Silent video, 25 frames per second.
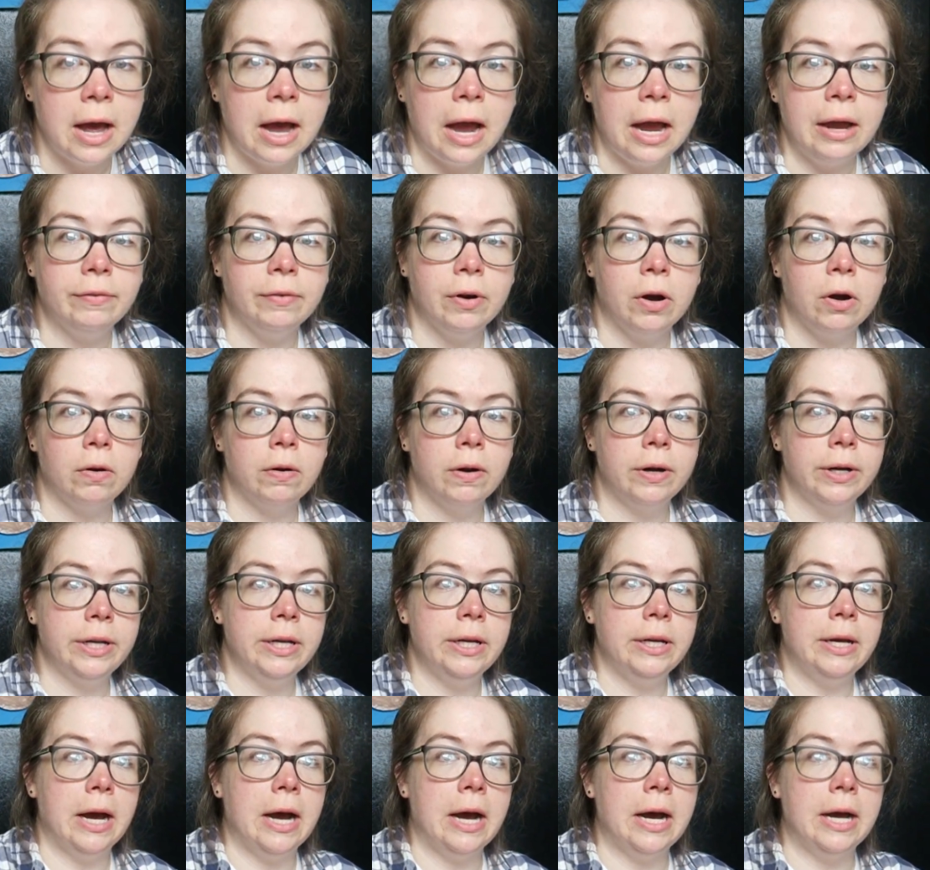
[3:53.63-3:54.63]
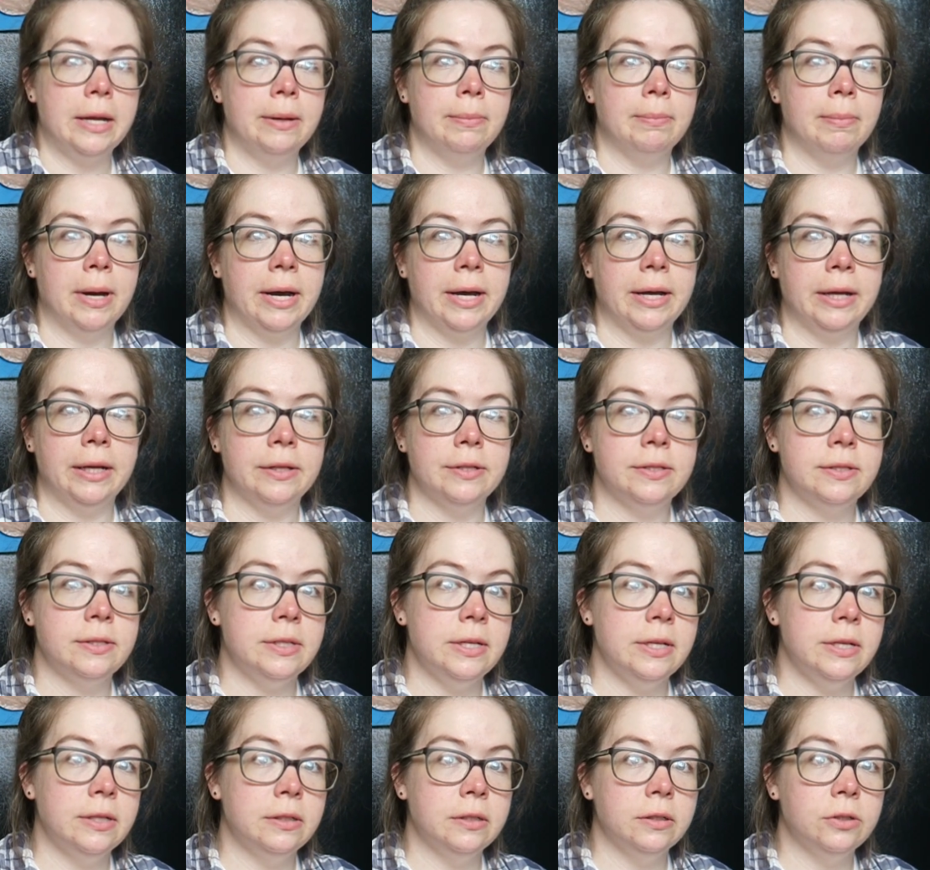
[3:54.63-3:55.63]
I've already got my
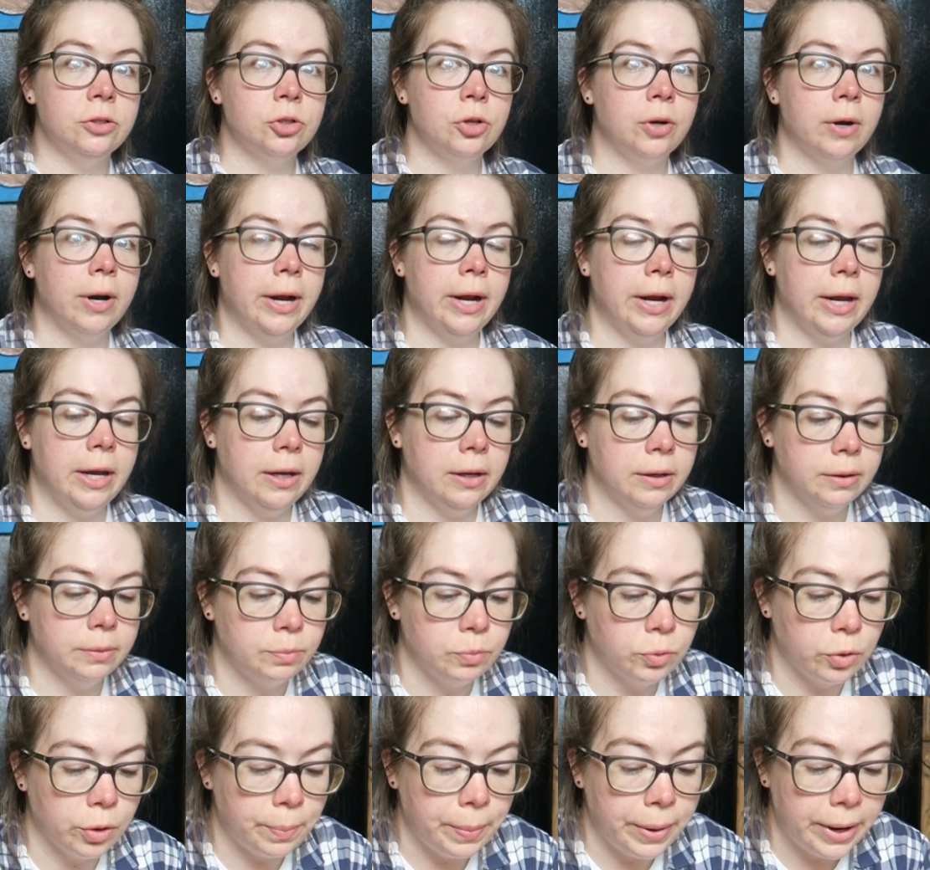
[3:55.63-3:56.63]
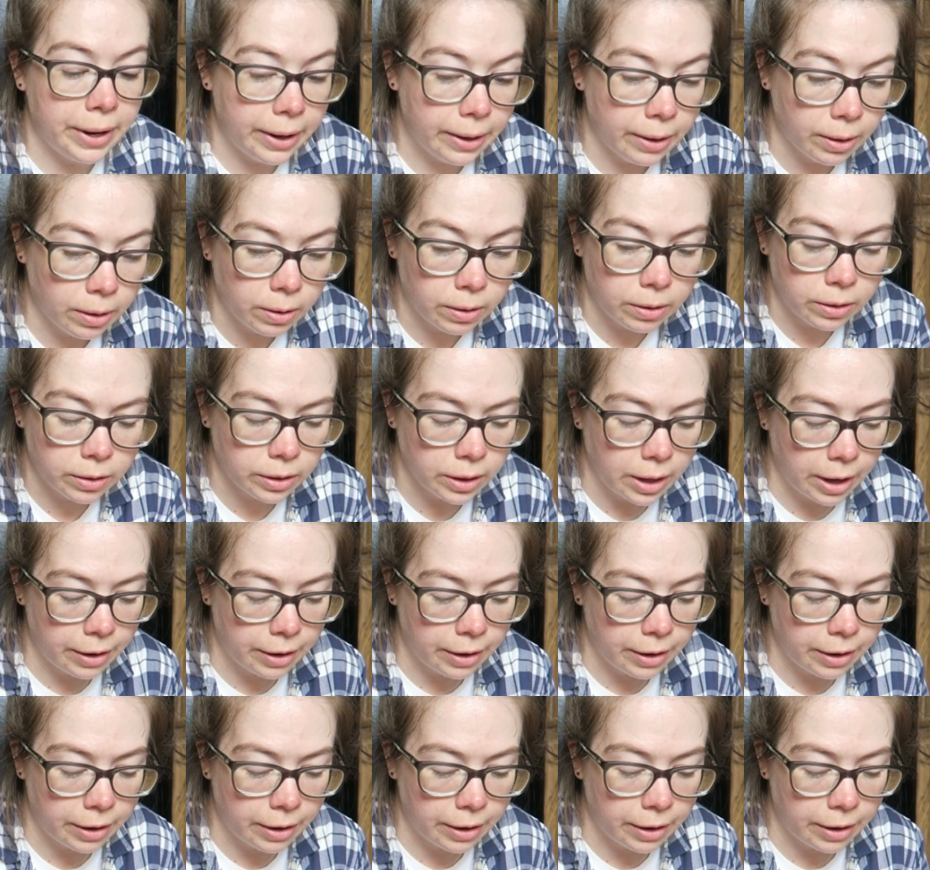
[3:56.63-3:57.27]
seed tray prepared.